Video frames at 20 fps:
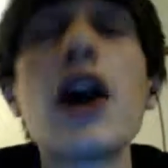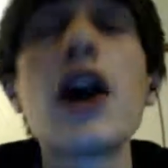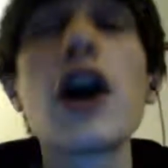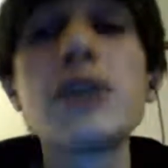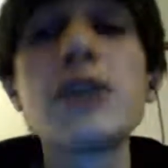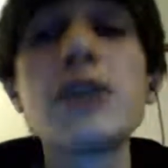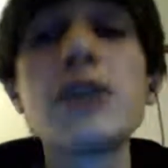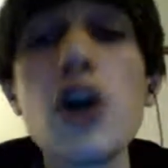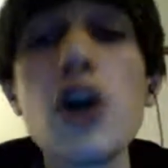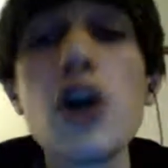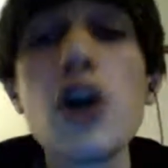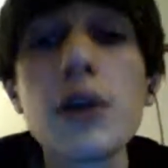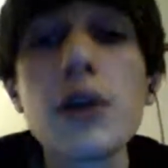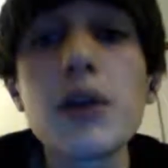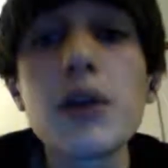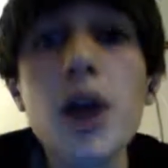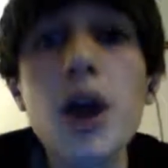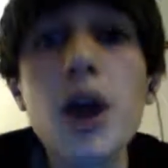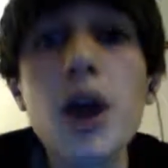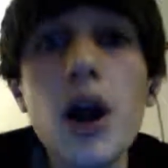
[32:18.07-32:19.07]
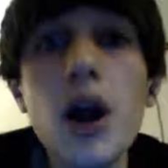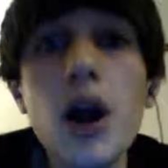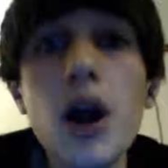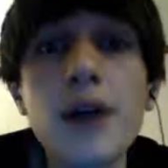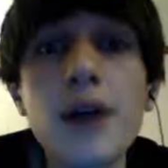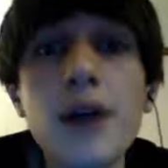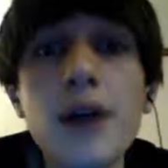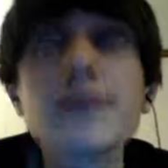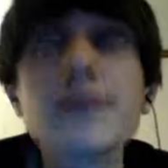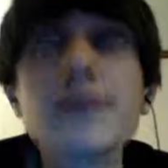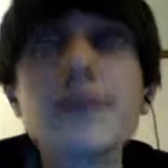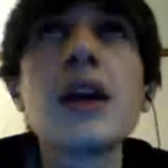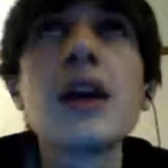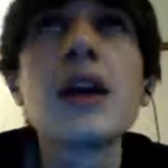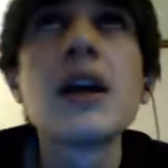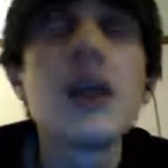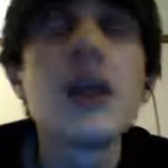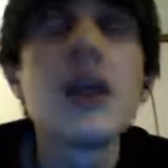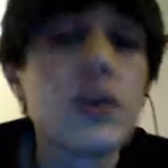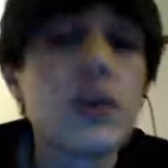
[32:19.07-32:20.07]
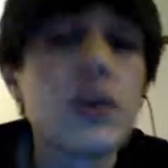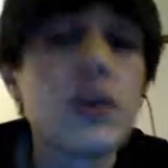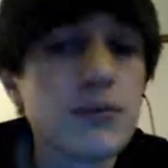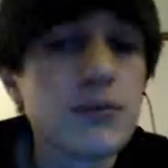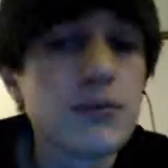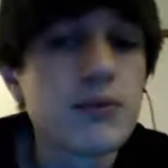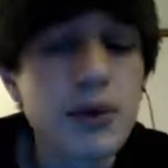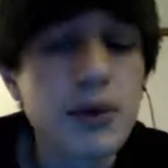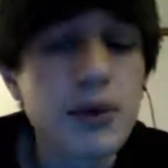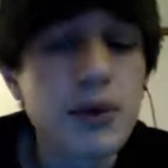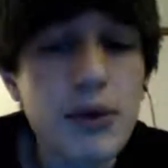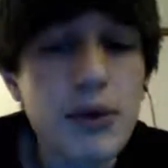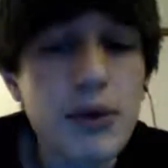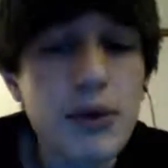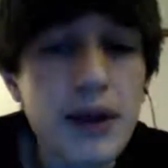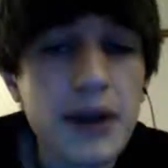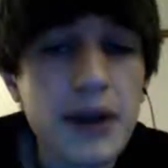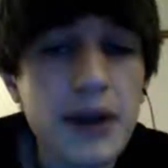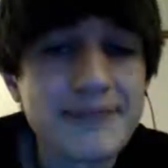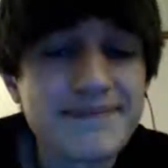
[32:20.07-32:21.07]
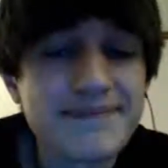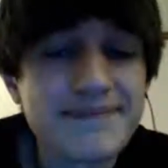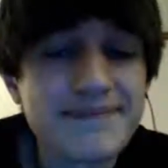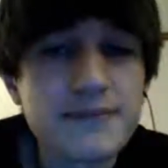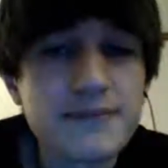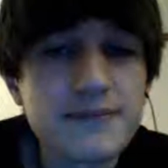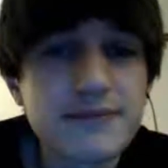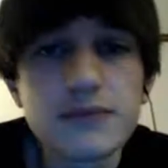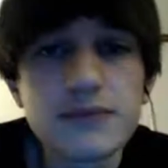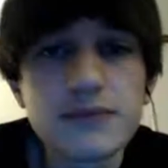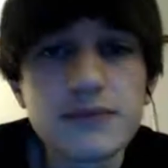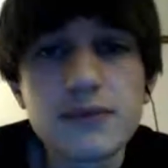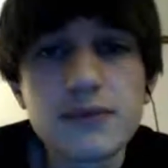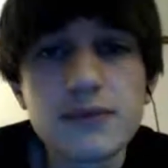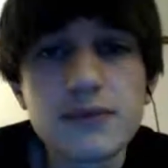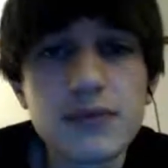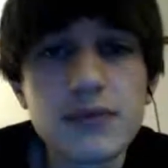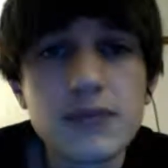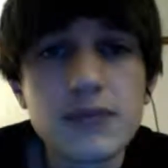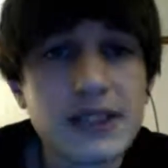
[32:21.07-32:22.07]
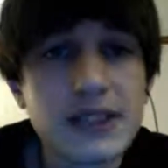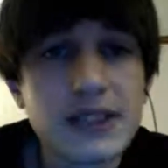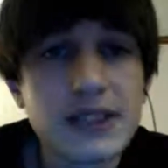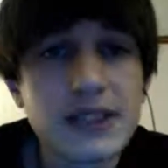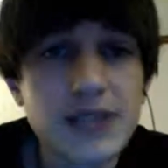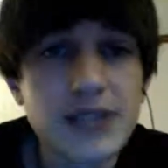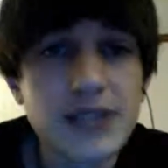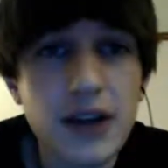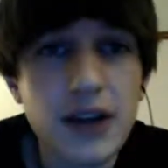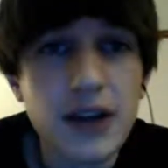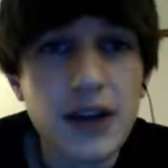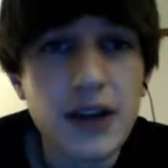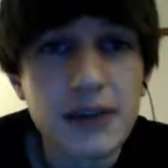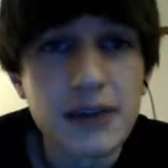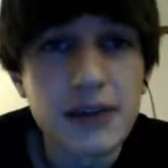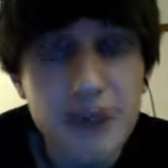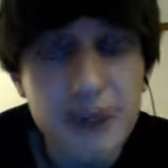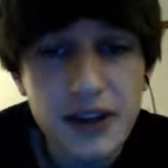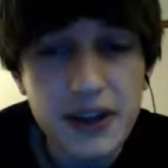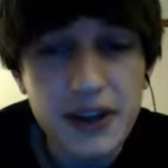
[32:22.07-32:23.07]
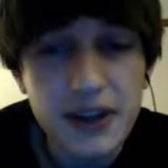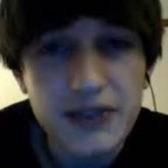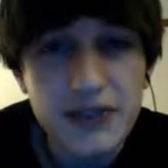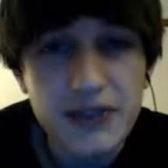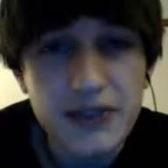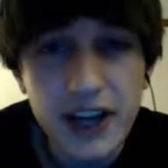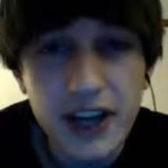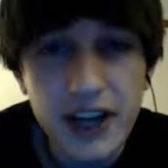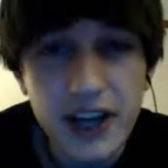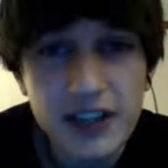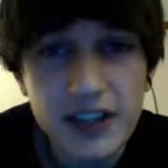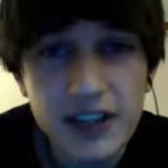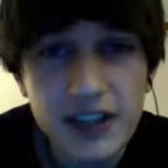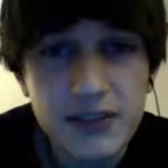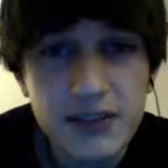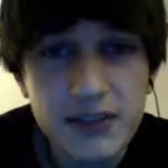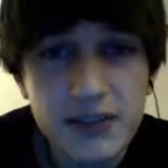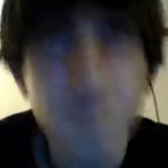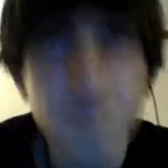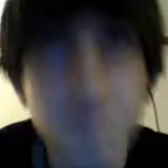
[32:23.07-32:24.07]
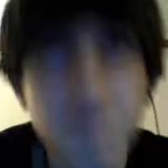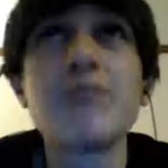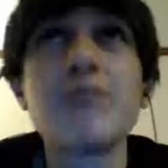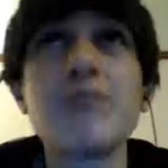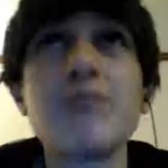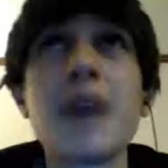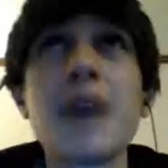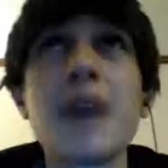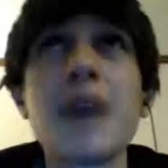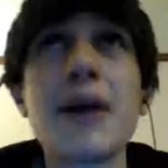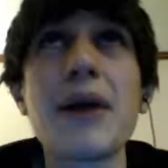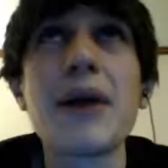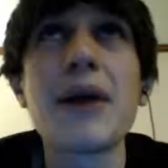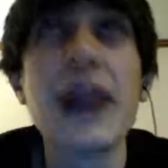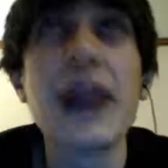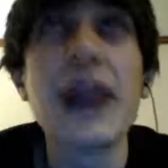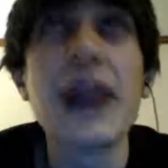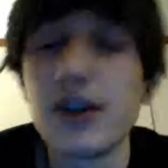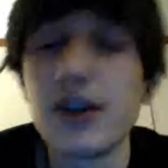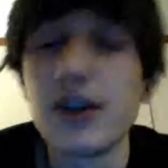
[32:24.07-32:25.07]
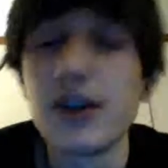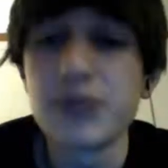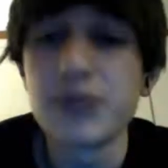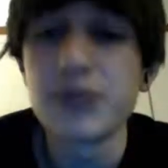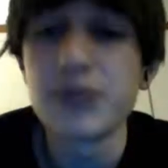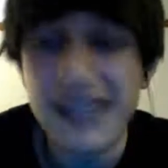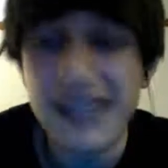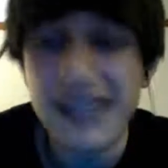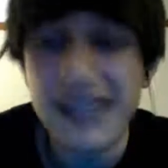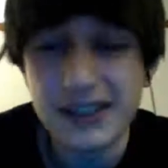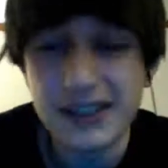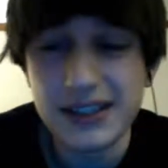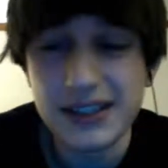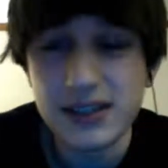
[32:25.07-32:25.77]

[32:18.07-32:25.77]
Could be totally wrong, but I'm probably right, because, you know, I'm smarter than this fuck by about 800%.